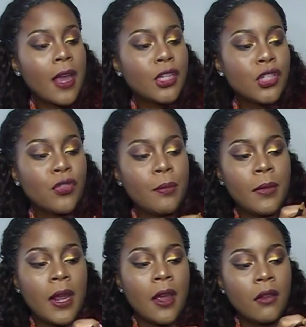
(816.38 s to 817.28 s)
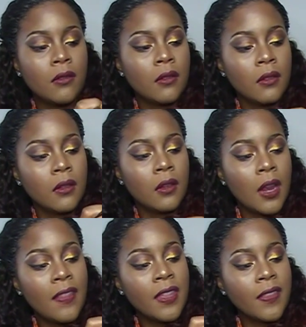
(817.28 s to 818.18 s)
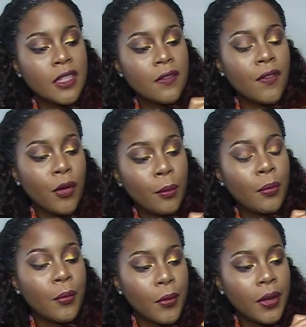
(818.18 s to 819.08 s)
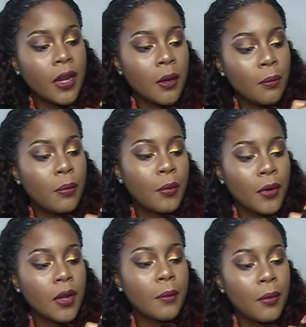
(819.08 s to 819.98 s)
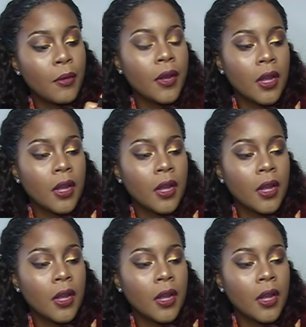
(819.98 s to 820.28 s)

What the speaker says: That is MAC Strip Down. I think that's a very pretty